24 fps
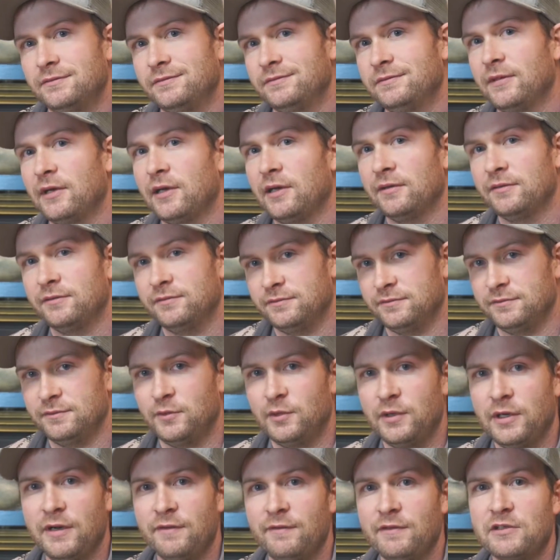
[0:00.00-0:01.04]
well,
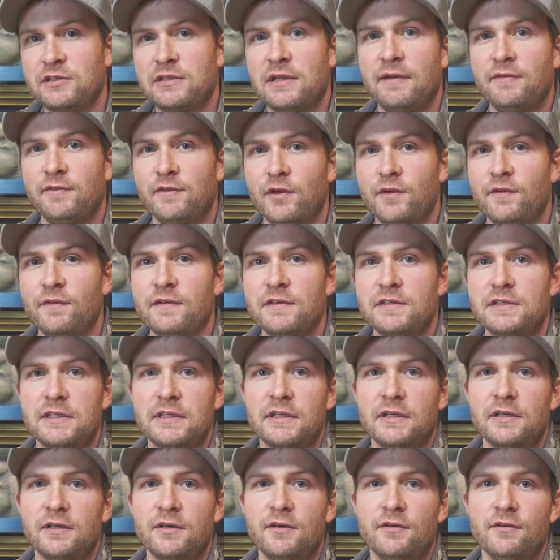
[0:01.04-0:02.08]
whatever's left over is
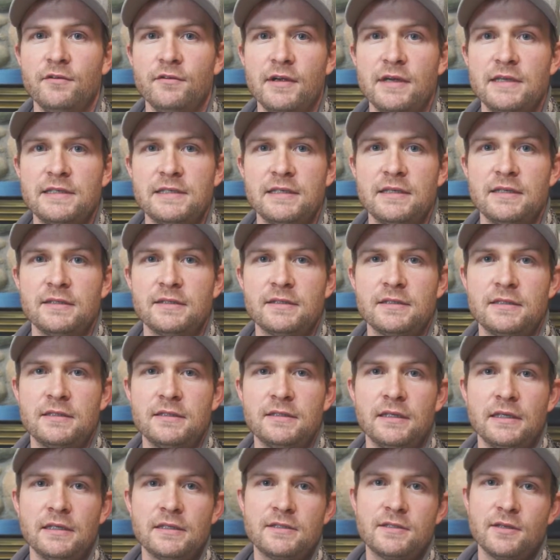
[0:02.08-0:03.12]
going to go to
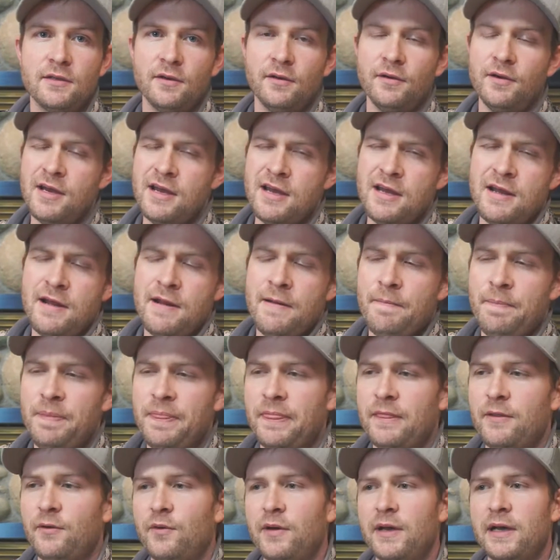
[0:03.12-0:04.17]
residents. And so
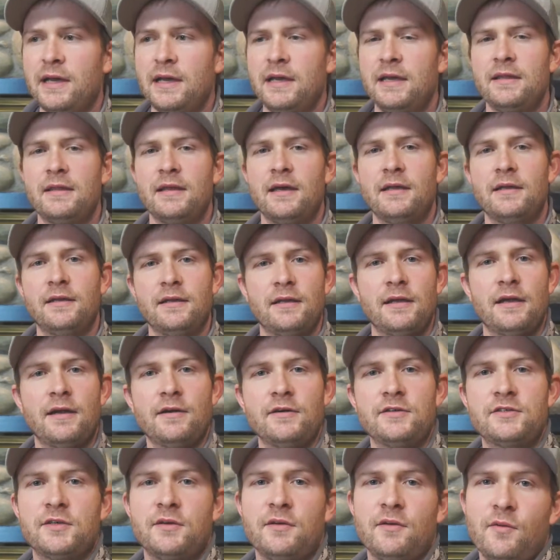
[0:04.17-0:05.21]
the way that
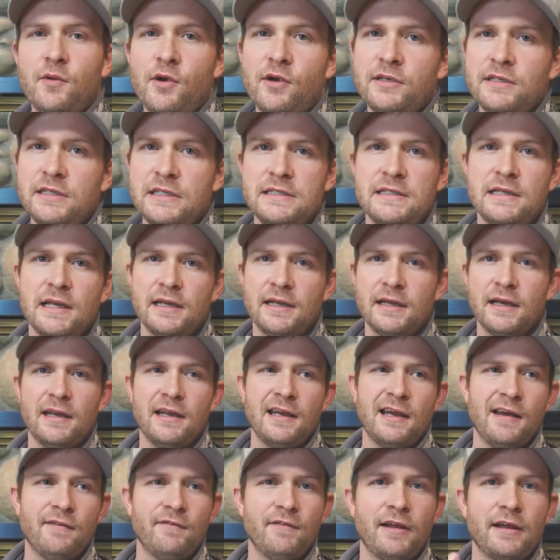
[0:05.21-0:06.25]
Arizona works is they kind
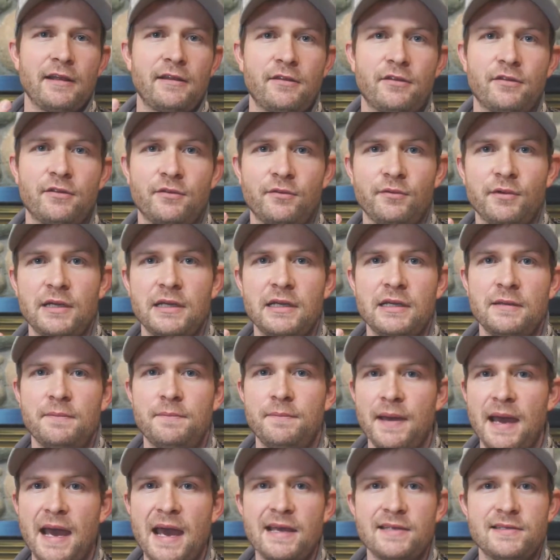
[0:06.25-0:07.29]
of have like 3
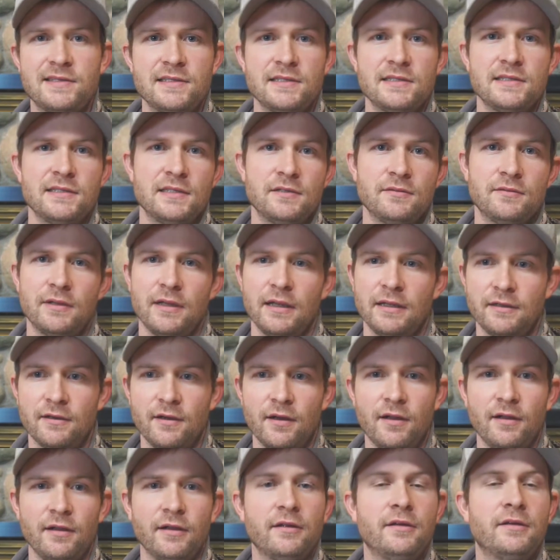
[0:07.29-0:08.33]
passes, what they
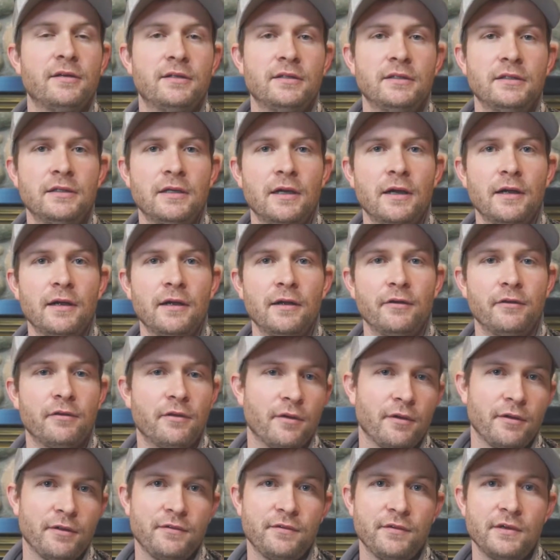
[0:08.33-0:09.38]
call it,
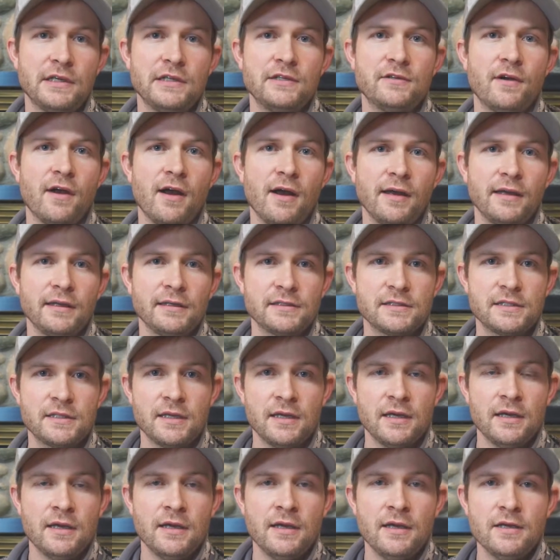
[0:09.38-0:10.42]
or 3 drawings.
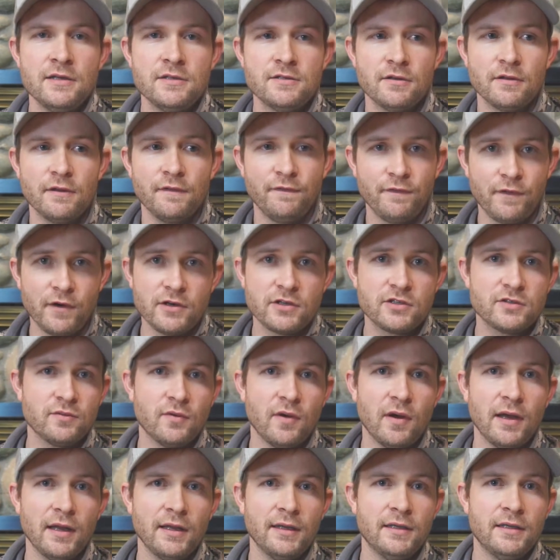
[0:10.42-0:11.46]
So the first
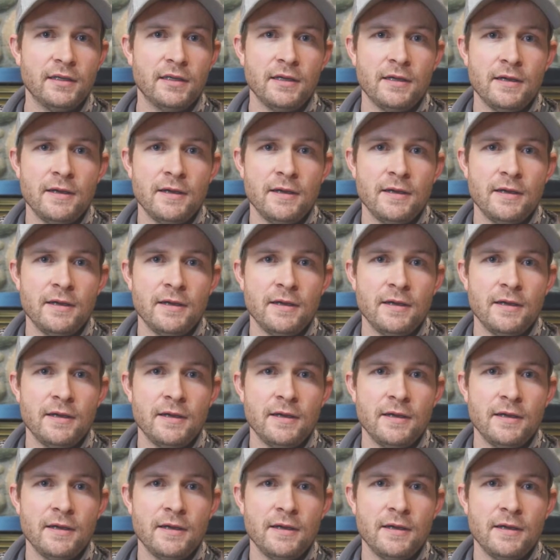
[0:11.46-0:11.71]
one